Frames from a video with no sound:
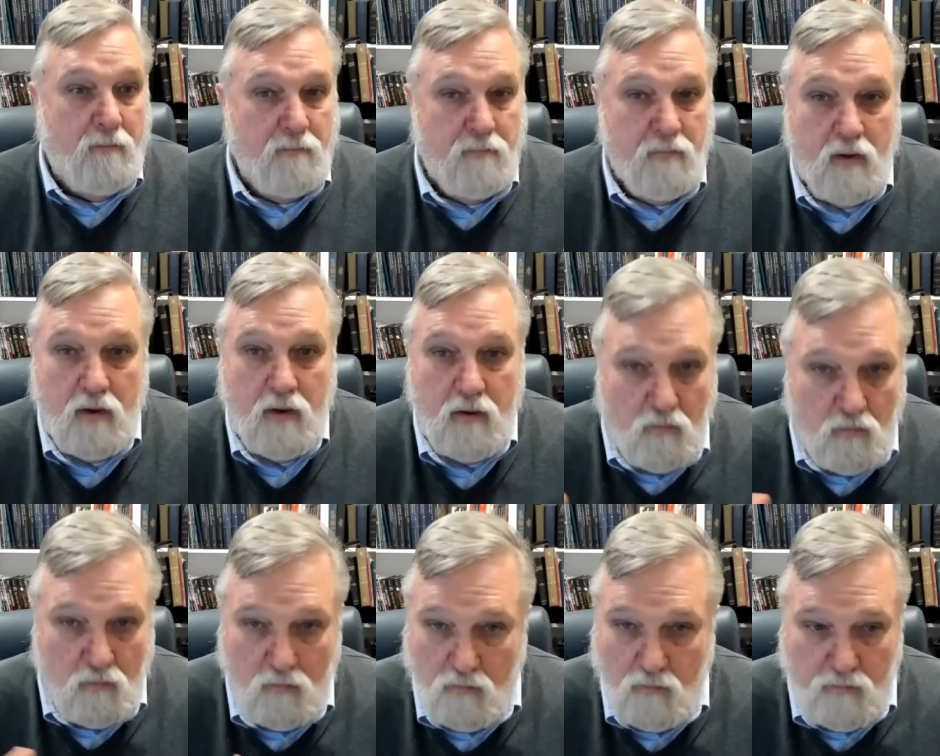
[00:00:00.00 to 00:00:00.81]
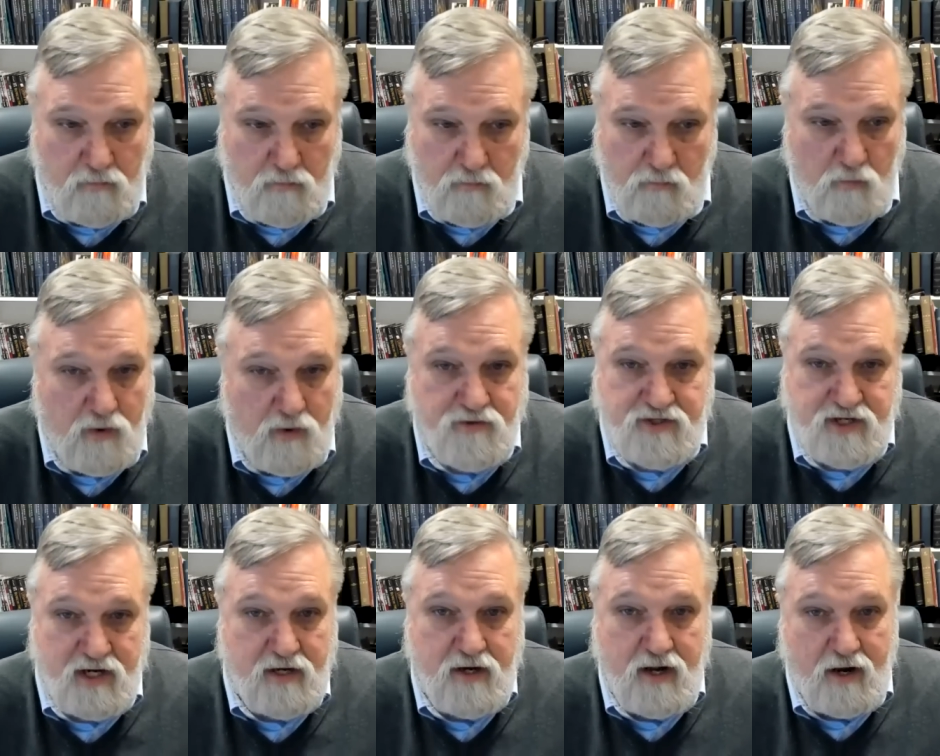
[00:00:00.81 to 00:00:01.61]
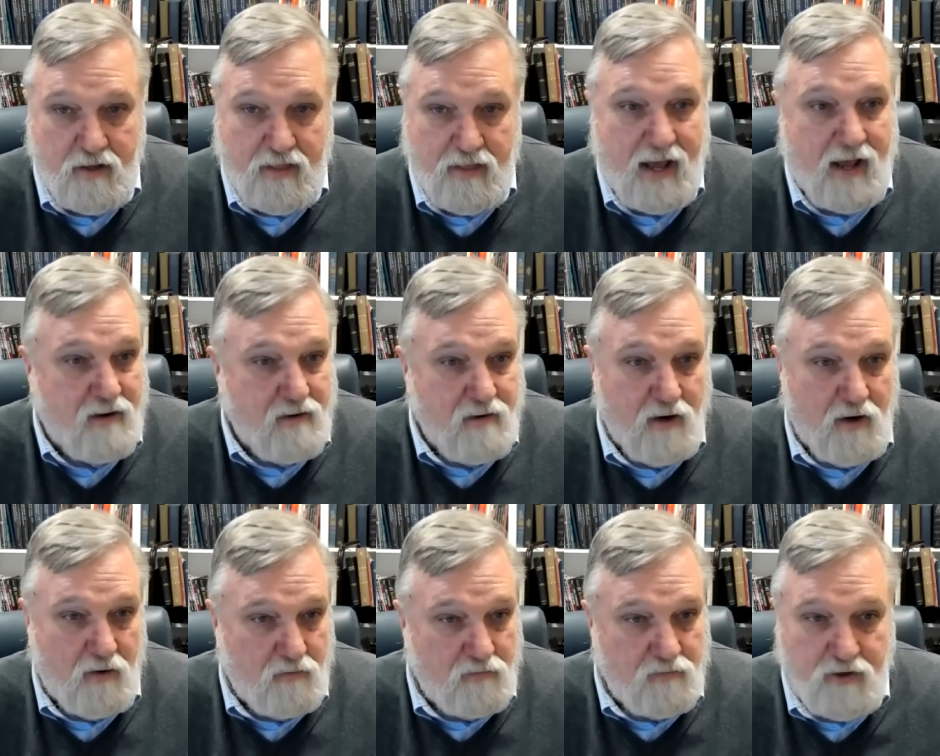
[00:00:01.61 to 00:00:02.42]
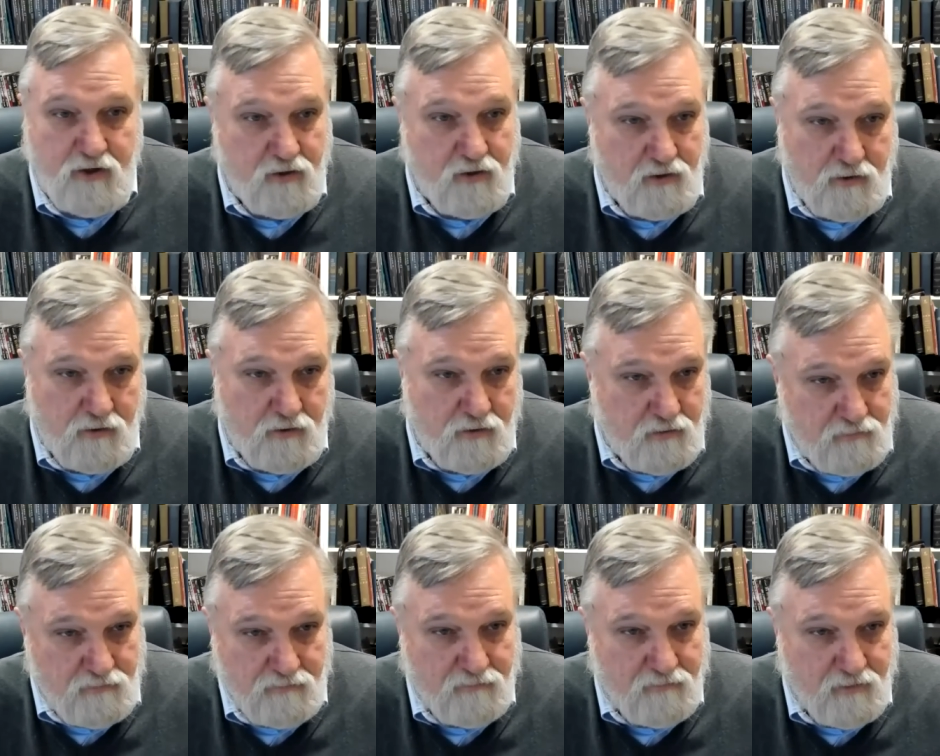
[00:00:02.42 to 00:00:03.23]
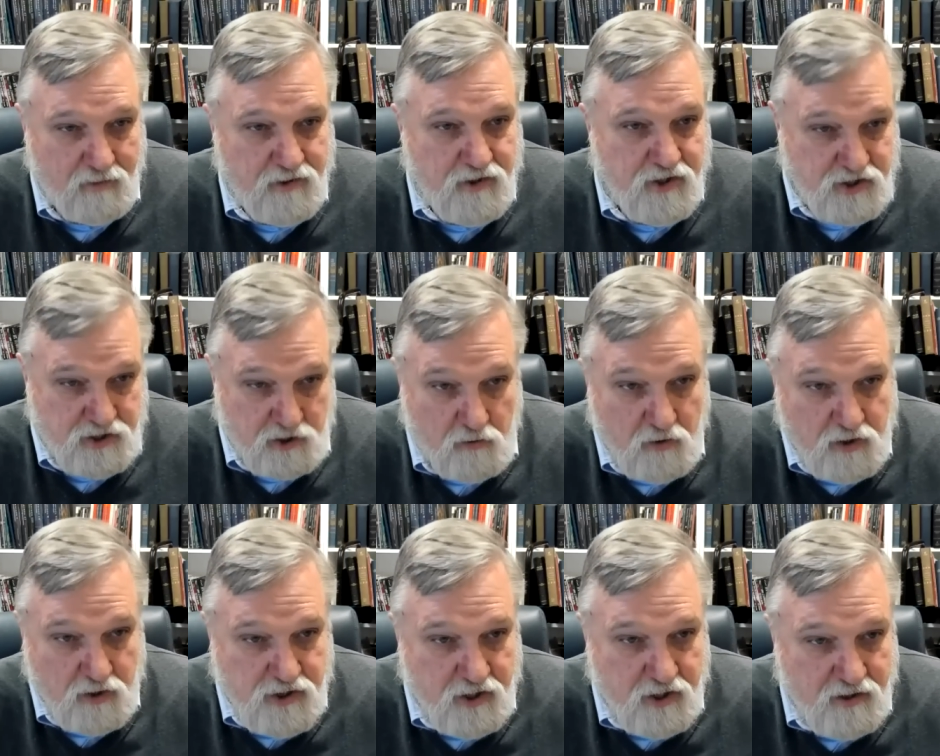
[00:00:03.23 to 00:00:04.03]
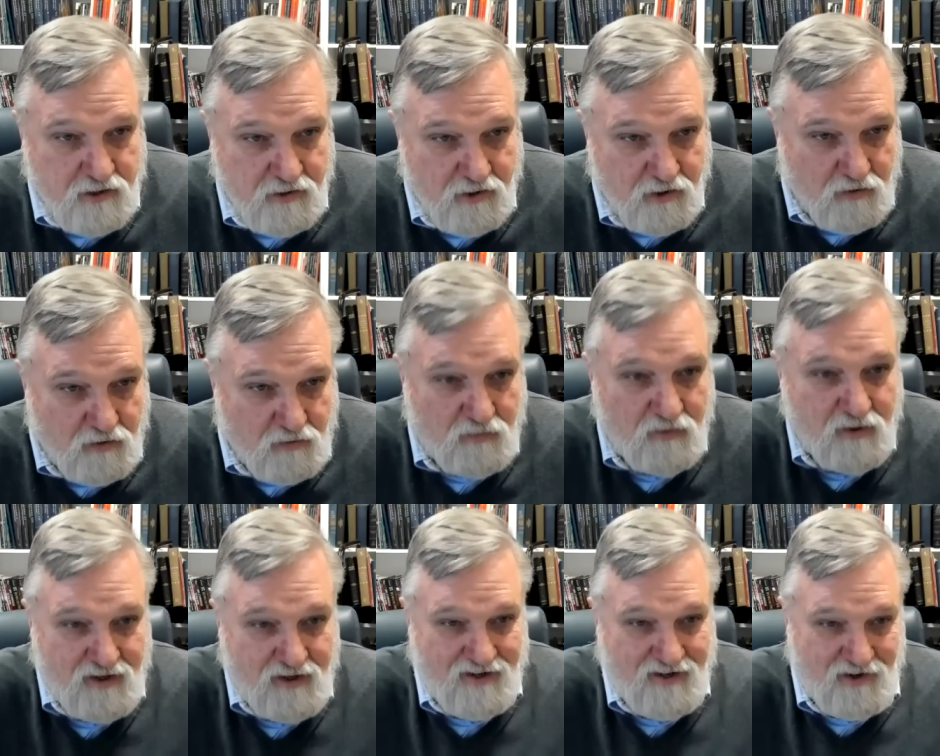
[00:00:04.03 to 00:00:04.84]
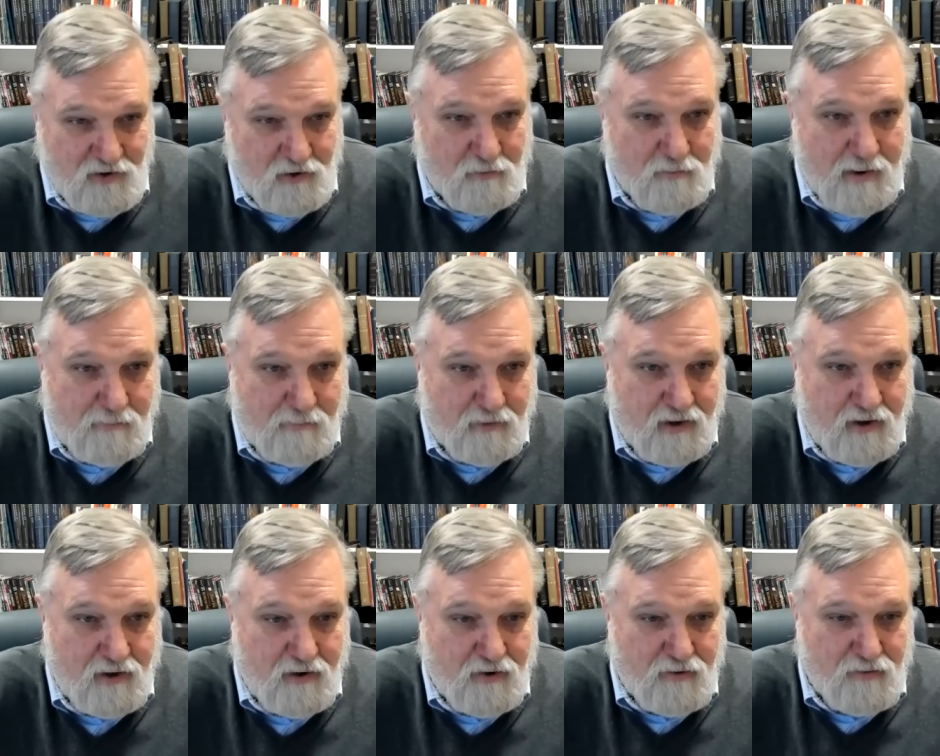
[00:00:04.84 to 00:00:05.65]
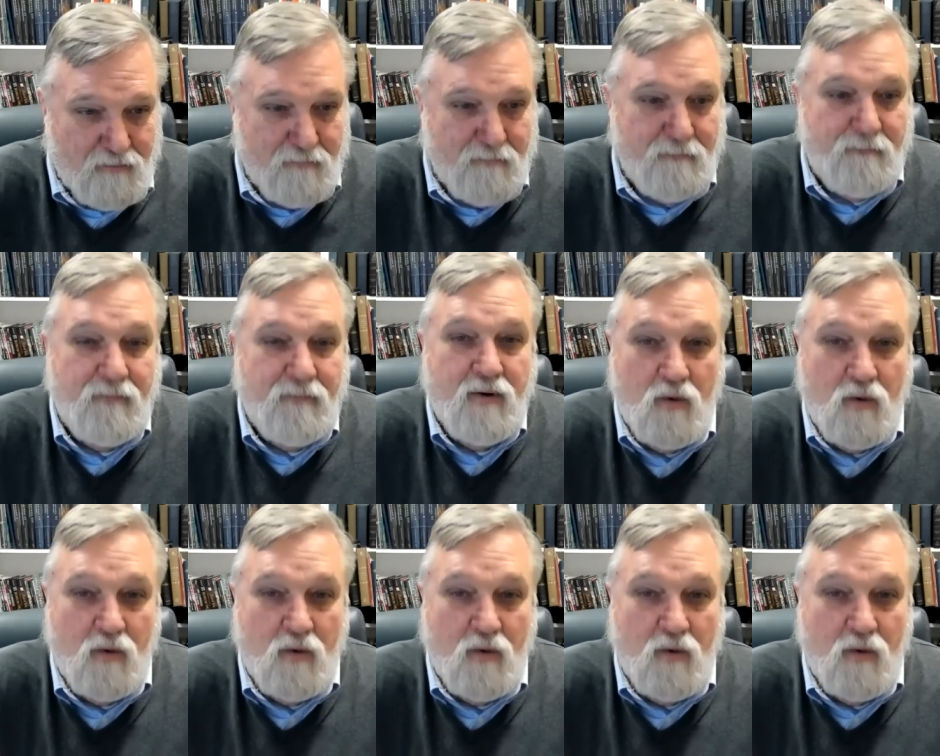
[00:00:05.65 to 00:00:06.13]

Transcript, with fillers: Um, we would say none of that. No, you're just a Christian. You're you're a member here.